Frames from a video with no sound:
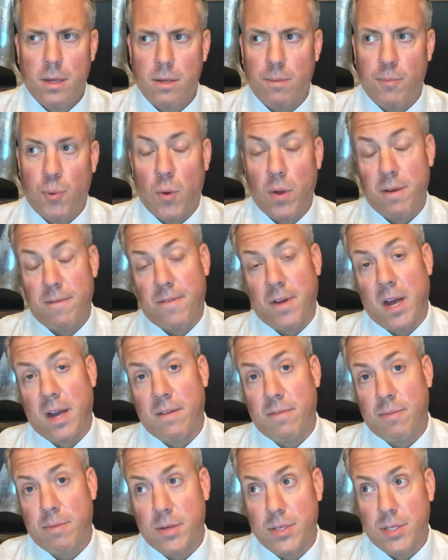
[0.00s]
to
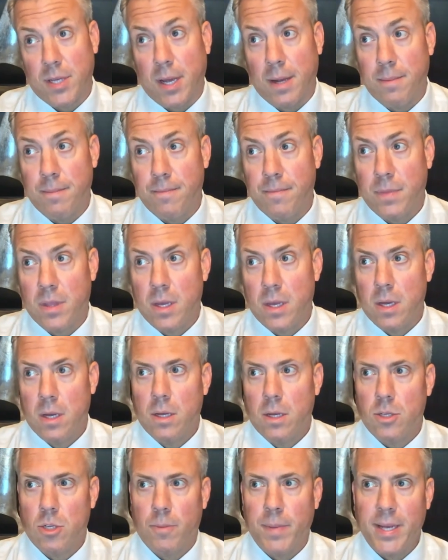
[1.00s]
0.5%.
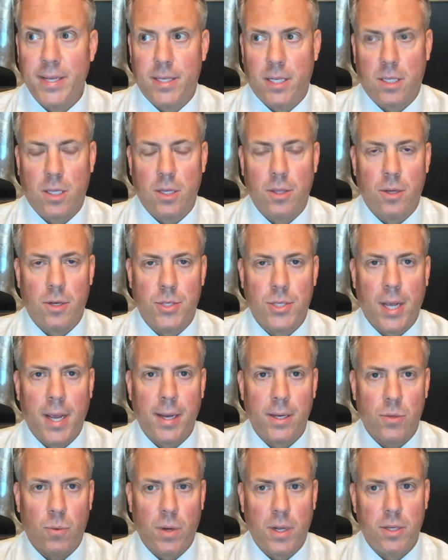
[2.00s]
So basically, they're
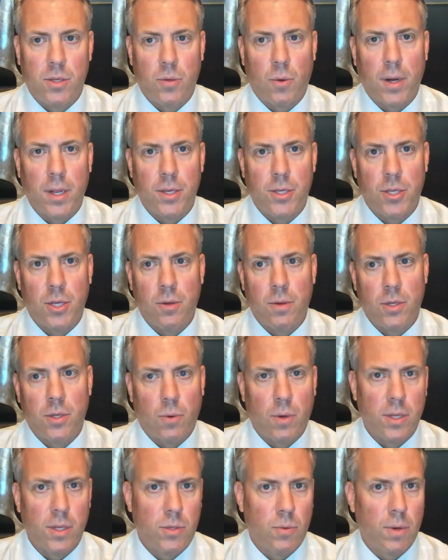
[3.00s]
saying 2022 and
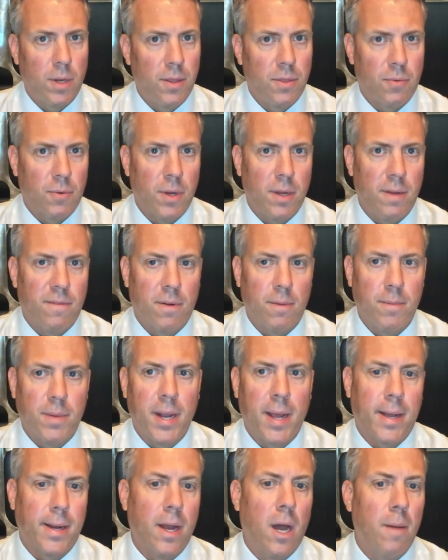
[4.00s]
2023, from an
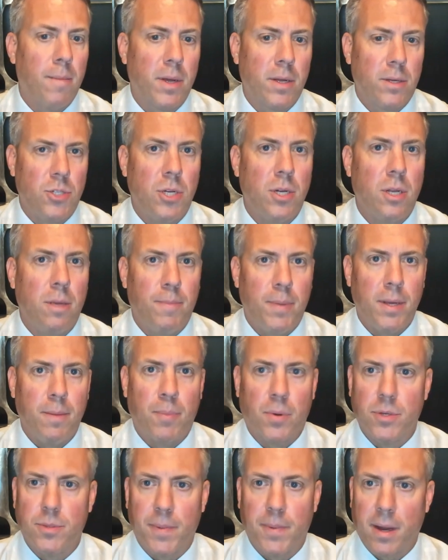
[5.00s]
economic GDP
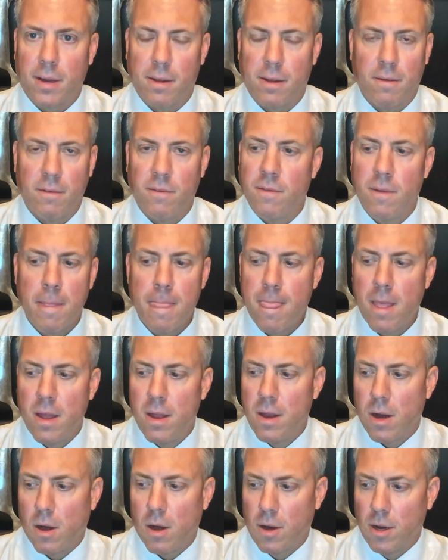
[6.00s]
perspective,
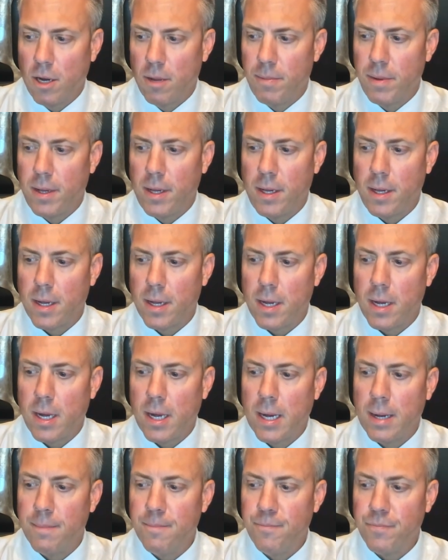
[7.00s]
are going to be
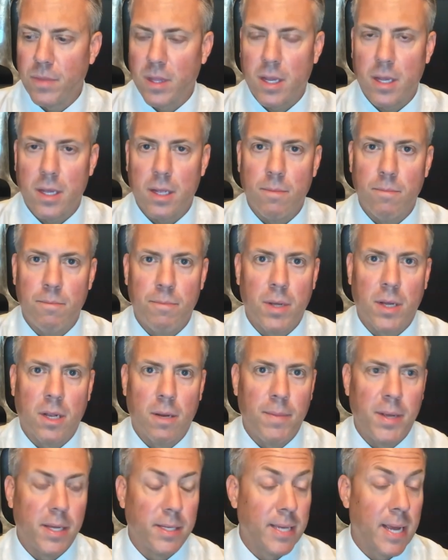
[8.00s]
um,
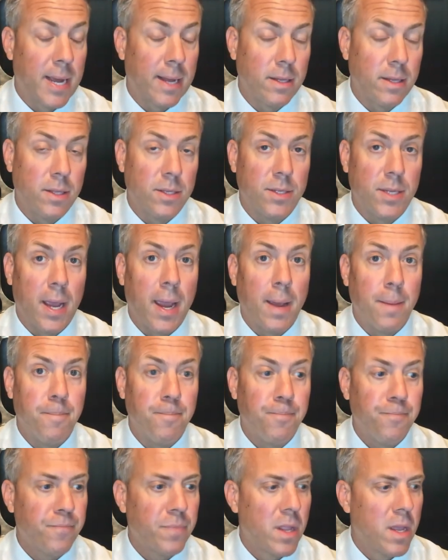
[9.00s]
going to be exactly the same.